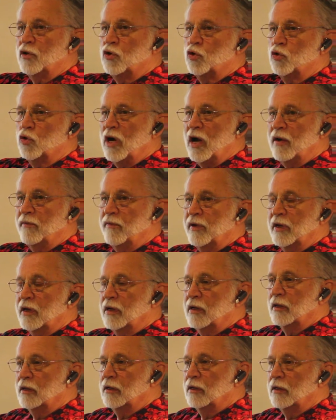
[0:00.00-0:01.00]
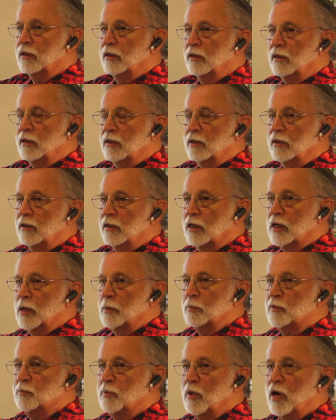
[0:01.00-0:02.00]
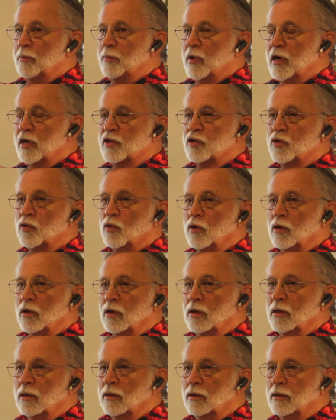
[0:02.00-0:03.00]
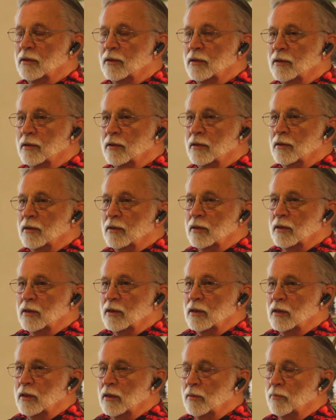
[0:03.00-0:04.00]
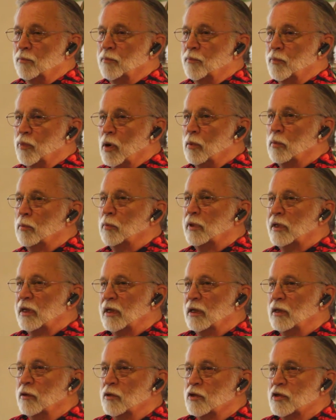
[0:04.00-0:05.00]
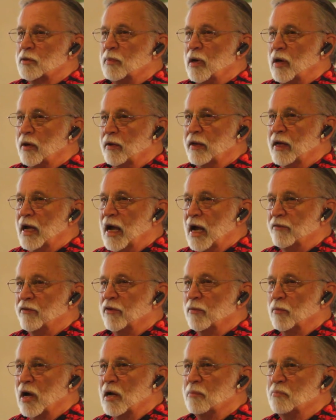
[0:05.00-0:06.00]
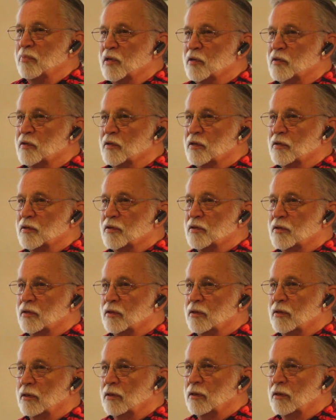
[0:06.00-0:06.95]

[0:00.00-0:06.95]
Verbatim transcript: the traffic that comes by my store, I'm probably going to lose about half of my business.